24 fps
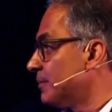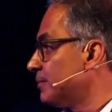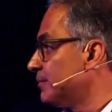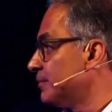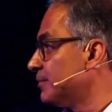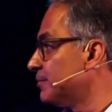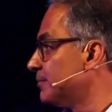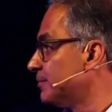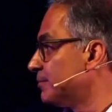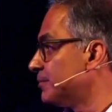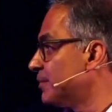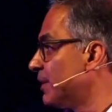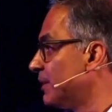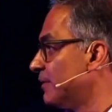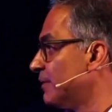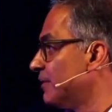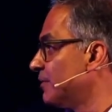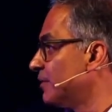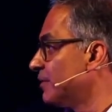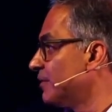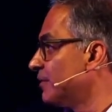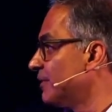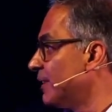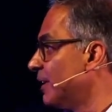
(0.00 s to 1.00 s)

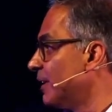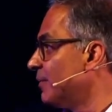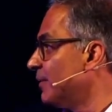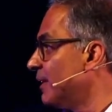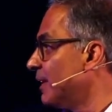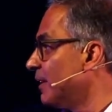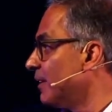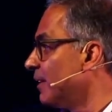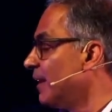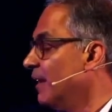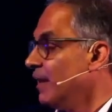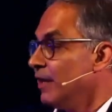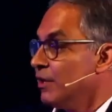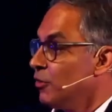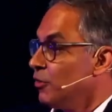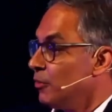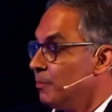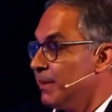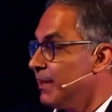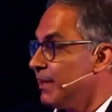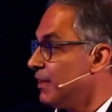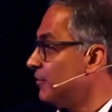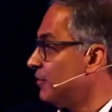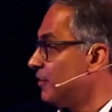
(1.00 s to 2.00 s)
transitions, they fail. Not
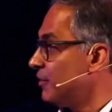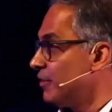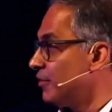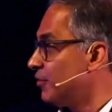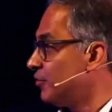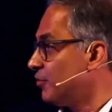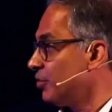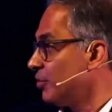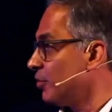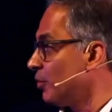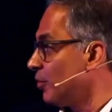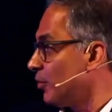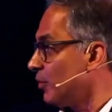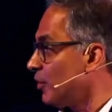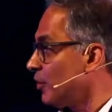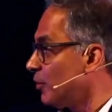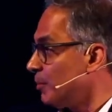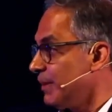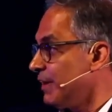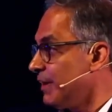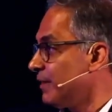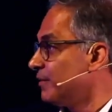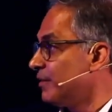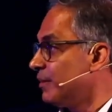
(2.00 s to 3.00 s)
because of the tool, not
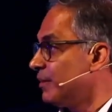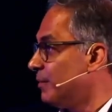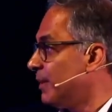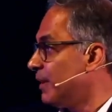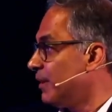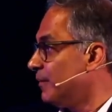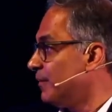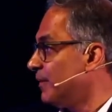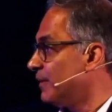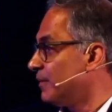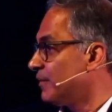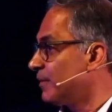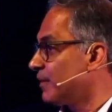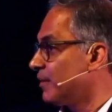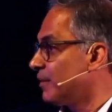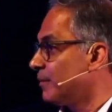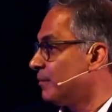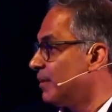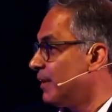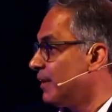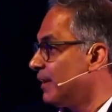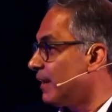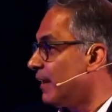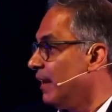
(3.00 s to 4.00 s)
because of the benefits it can
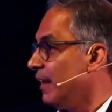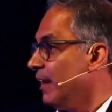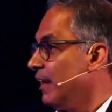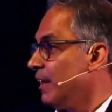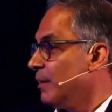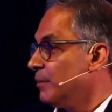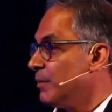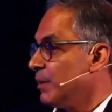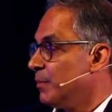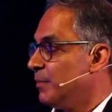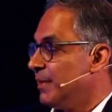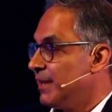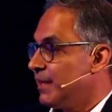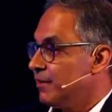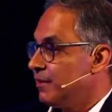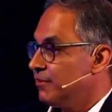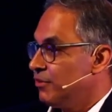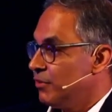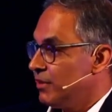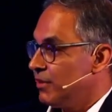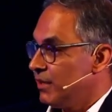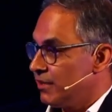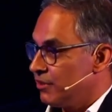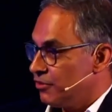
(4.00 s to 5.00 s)
bring, but because you
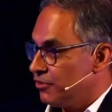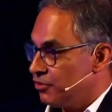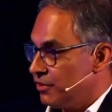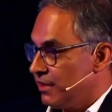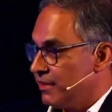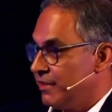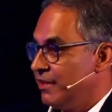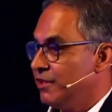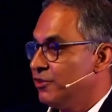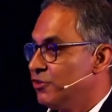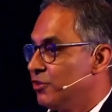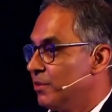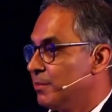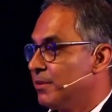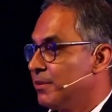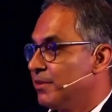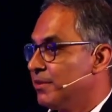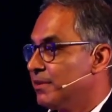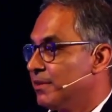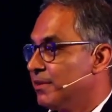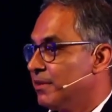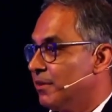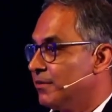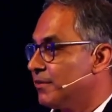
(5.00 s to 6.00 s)
did a shitty job of
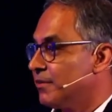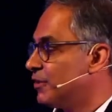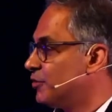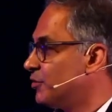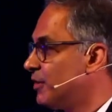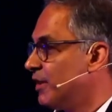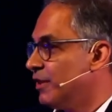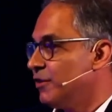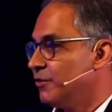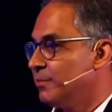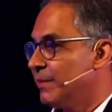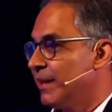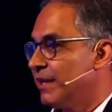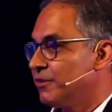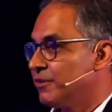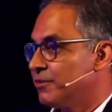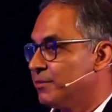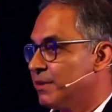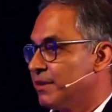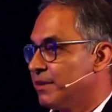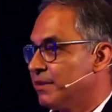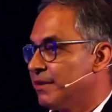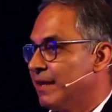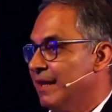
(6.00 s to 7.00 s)
the change
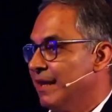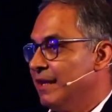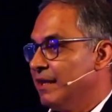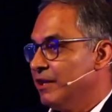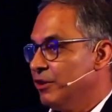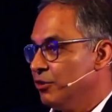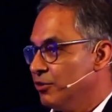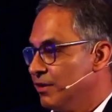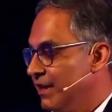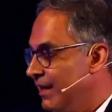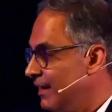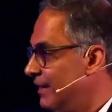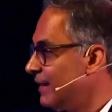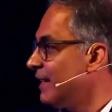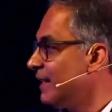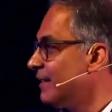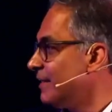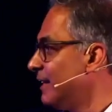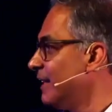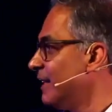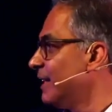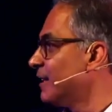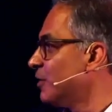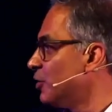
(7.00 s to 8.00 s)
management, you didn't get
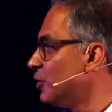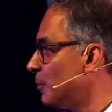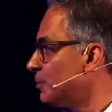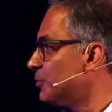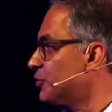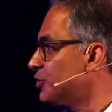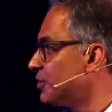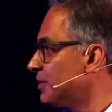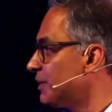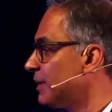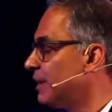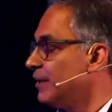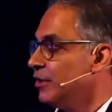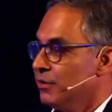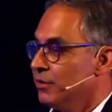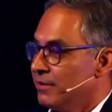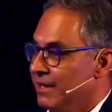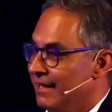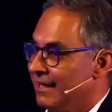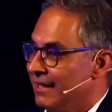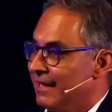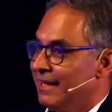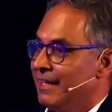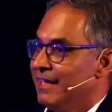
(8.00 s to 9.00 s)
the adoption, you
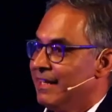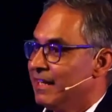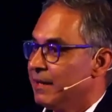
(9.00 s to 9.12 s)
didn't clean up the